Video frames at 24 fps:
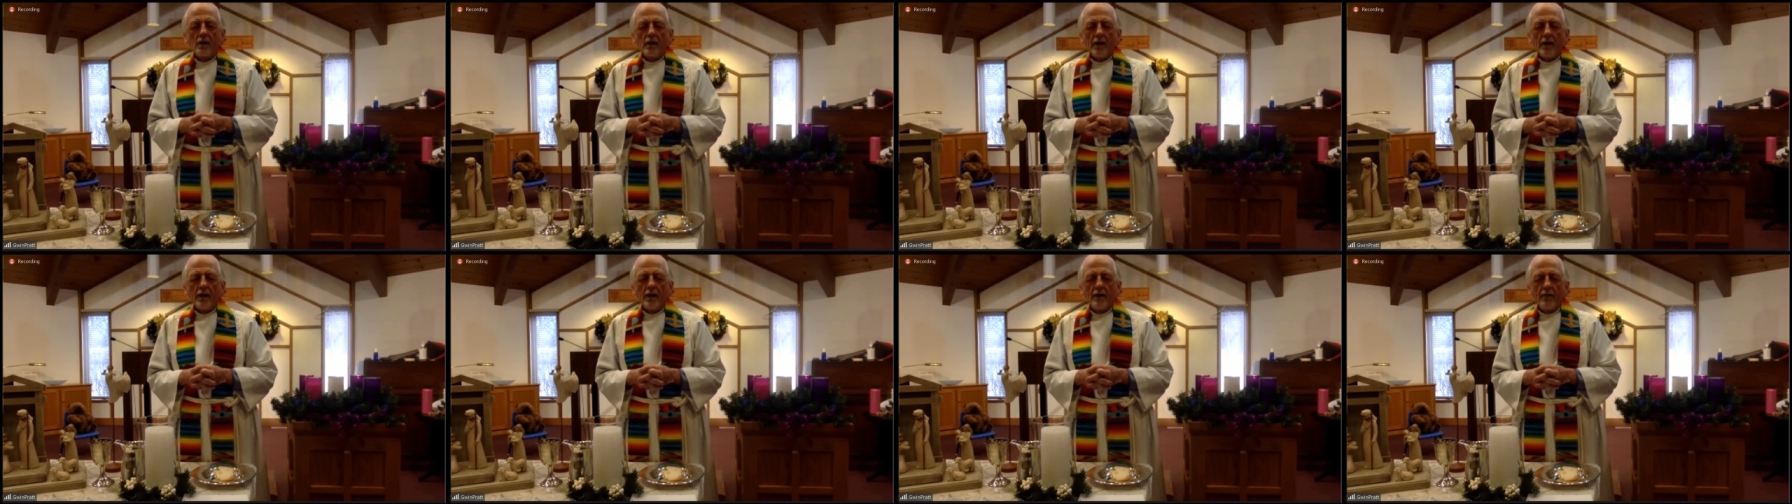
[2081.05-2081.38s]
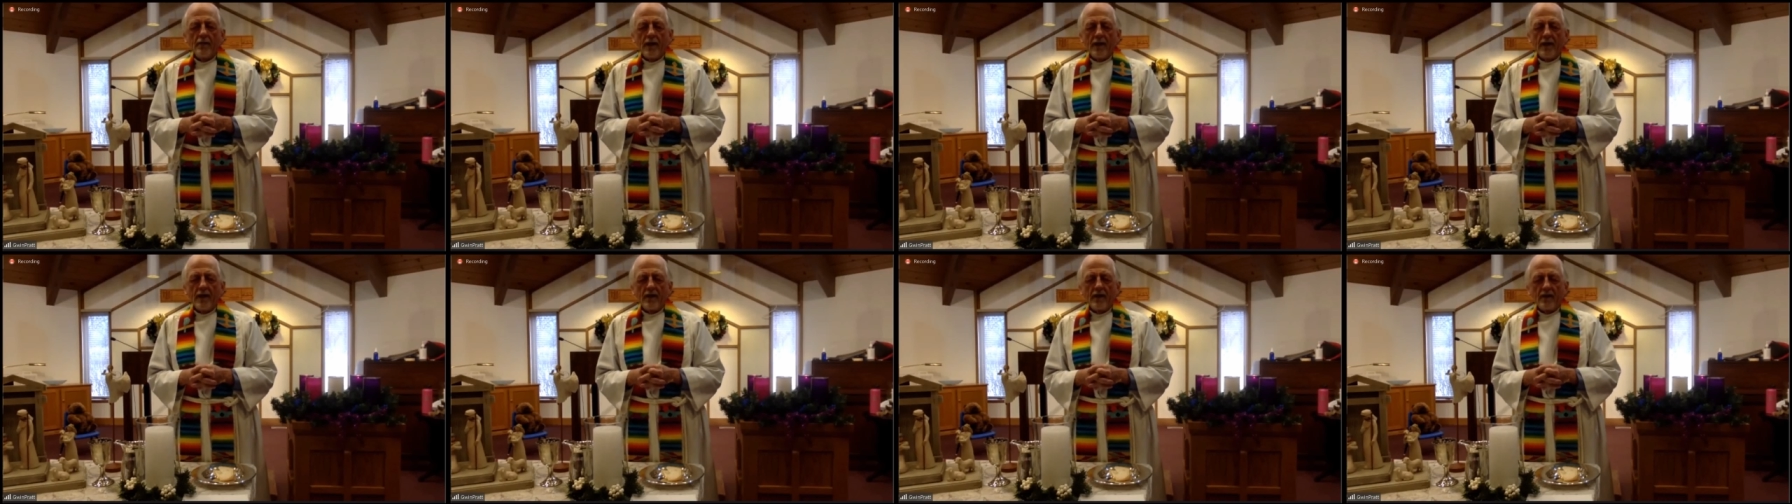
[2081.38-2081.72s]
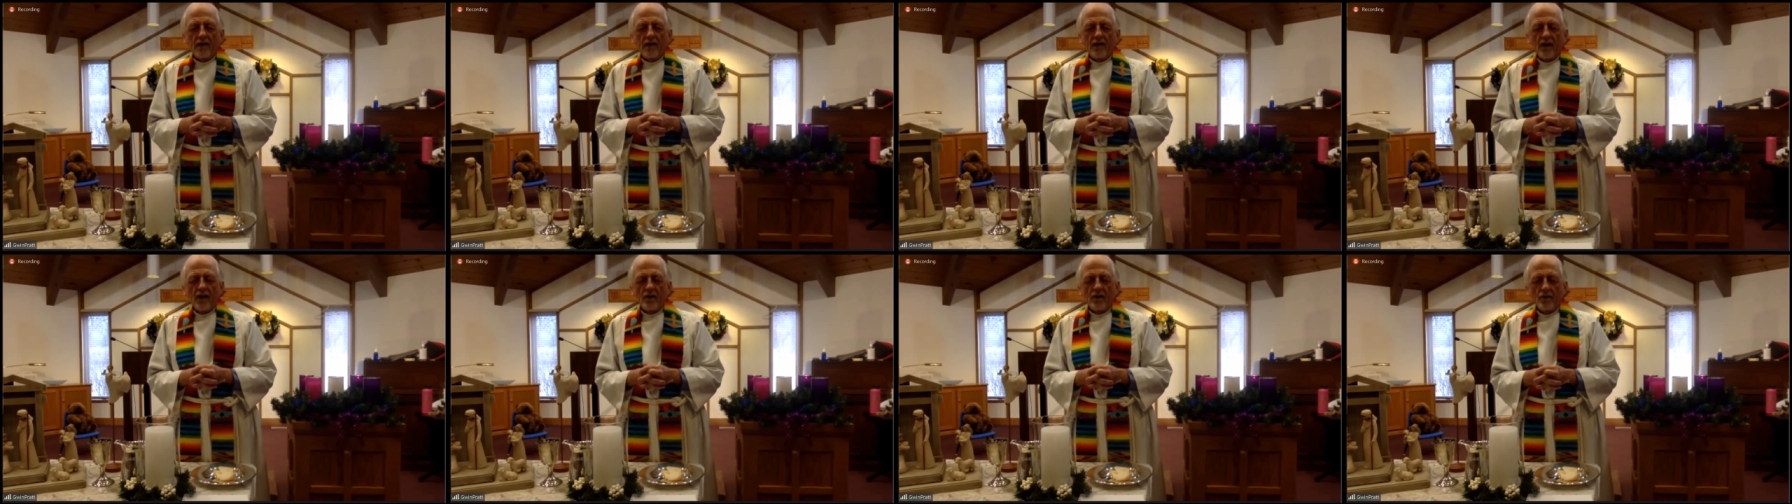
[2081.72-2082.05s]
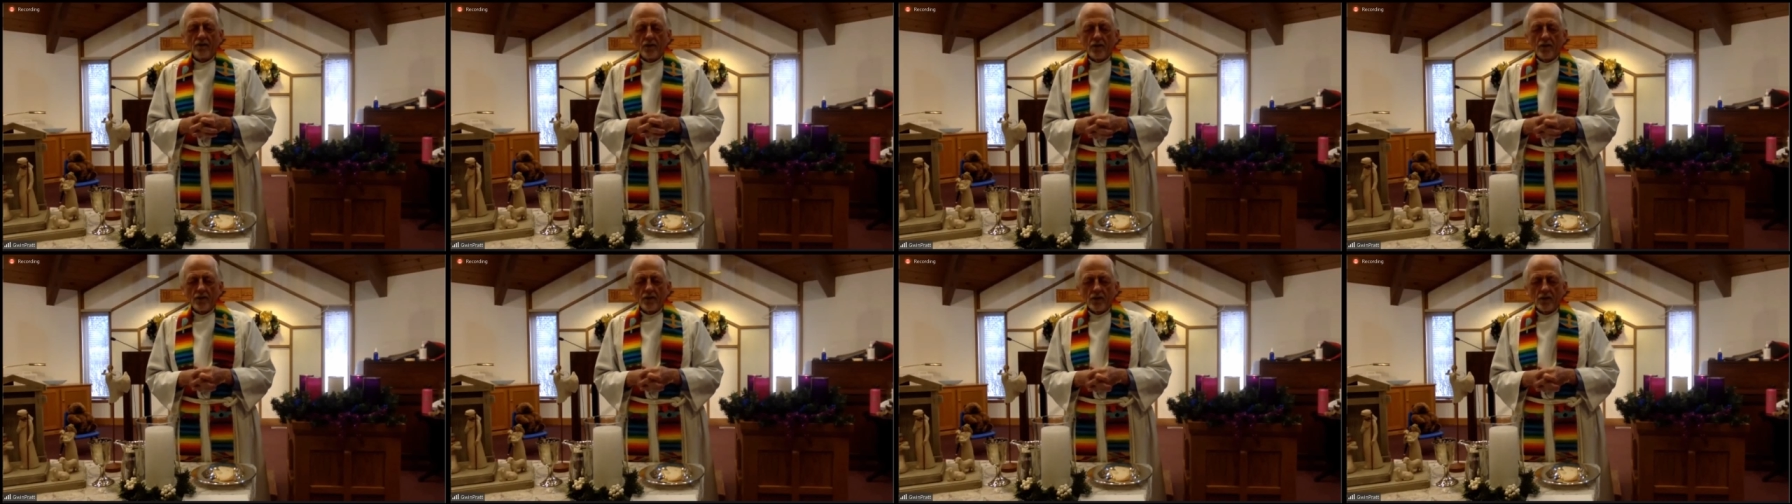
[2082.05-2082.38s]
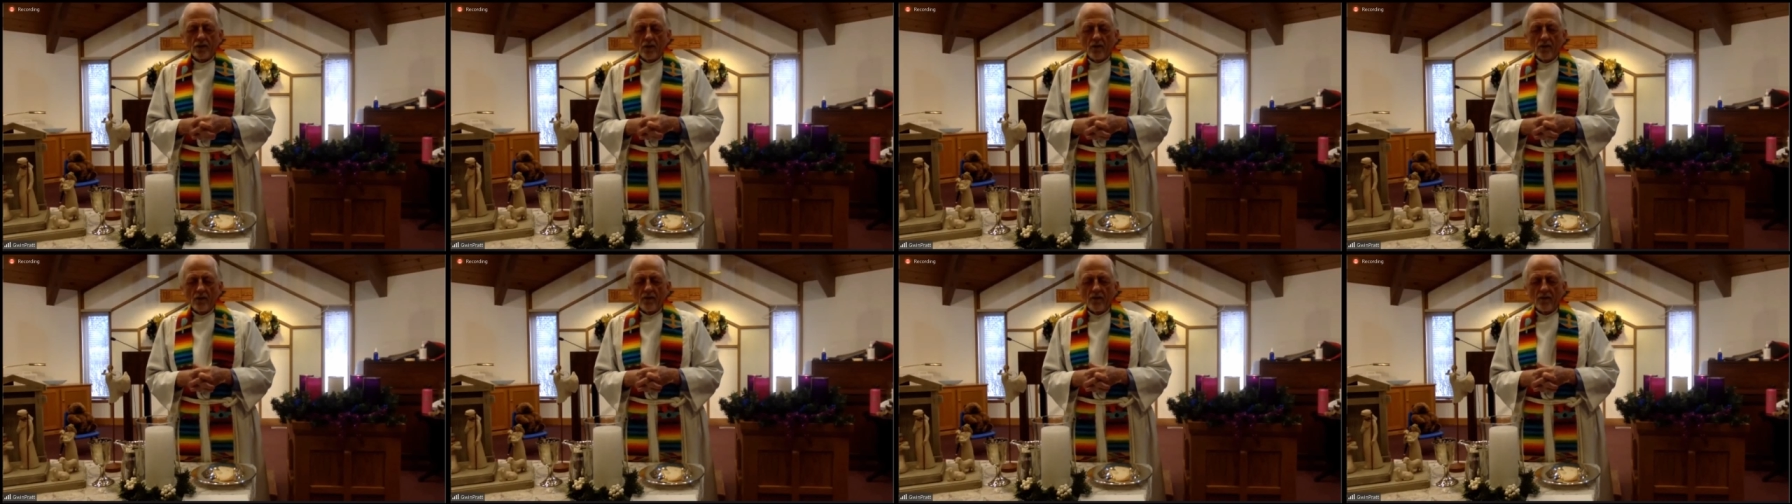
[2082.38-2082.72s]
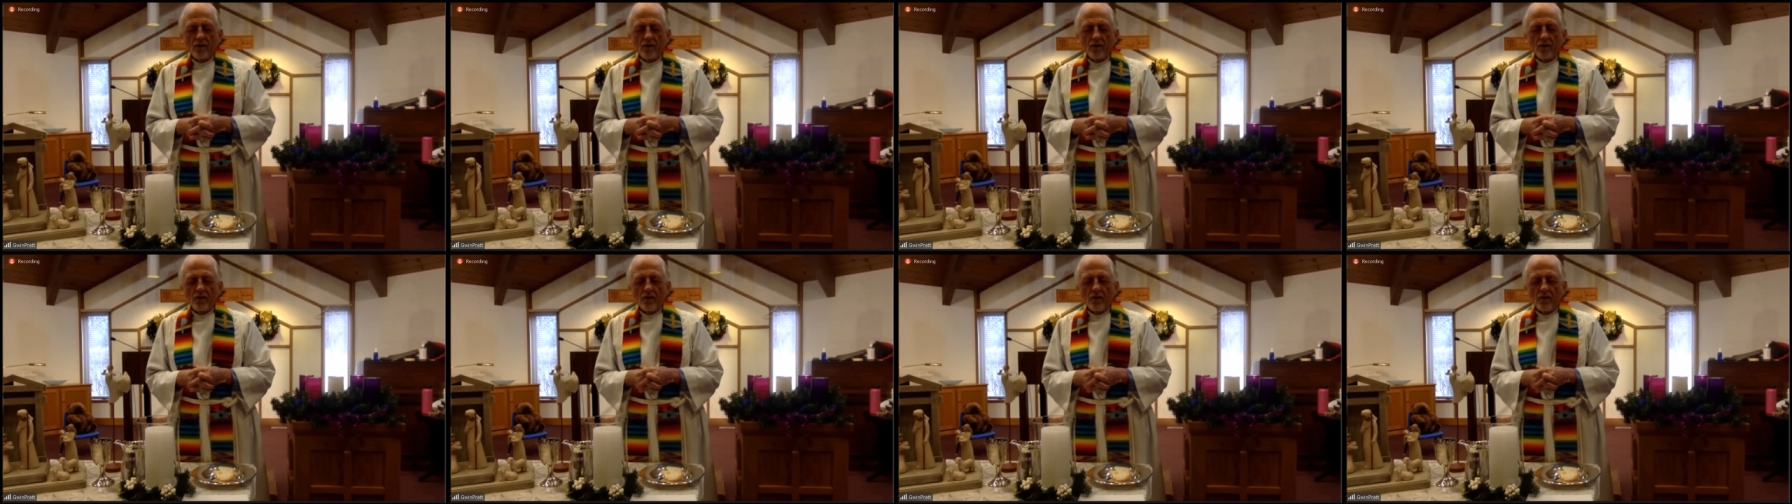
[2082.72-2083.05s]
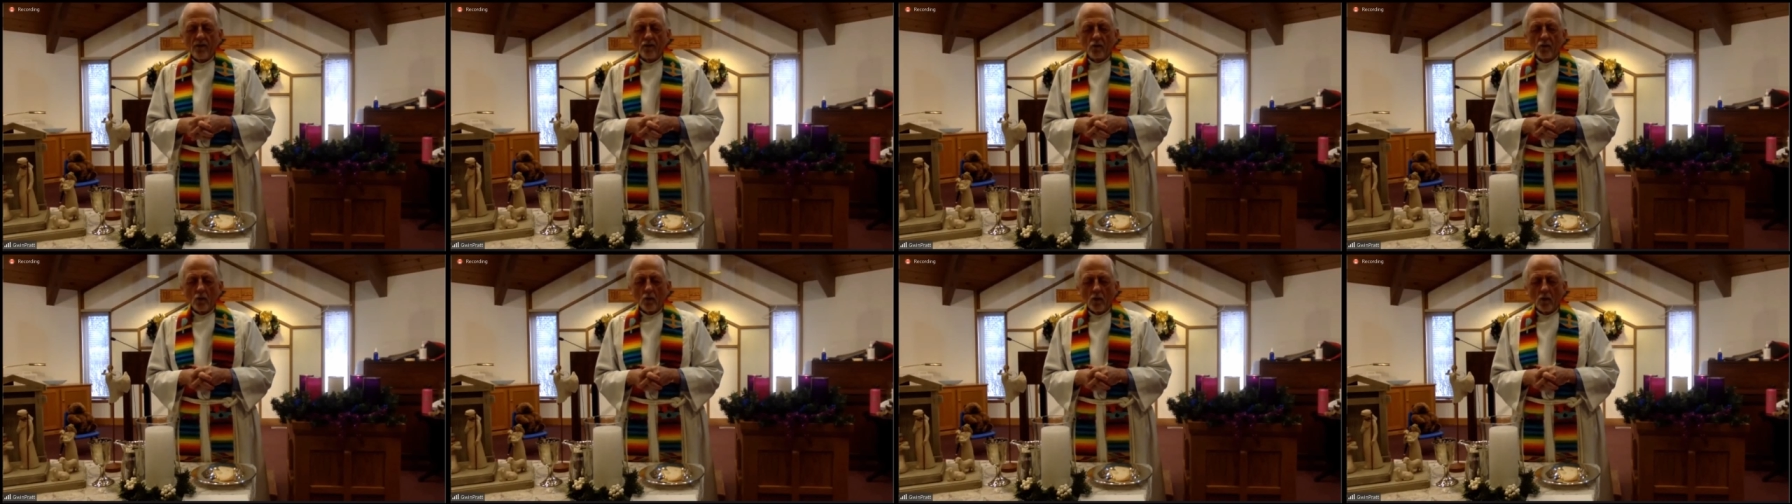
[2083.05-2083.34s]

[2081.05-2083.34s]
and make of us your servants in this